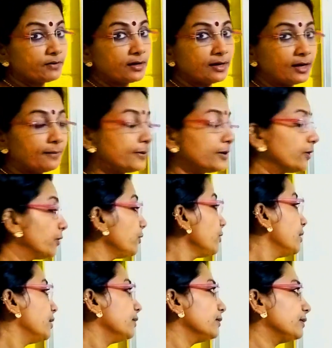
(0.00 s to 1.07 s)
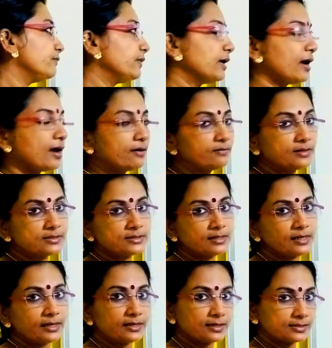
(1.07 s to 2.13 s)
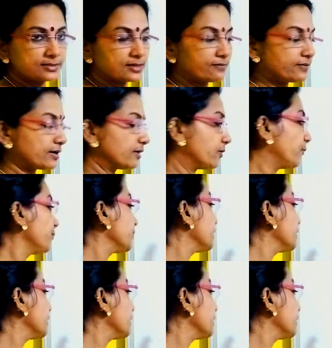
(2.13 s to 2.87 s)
what happened now? We have this Indus river now.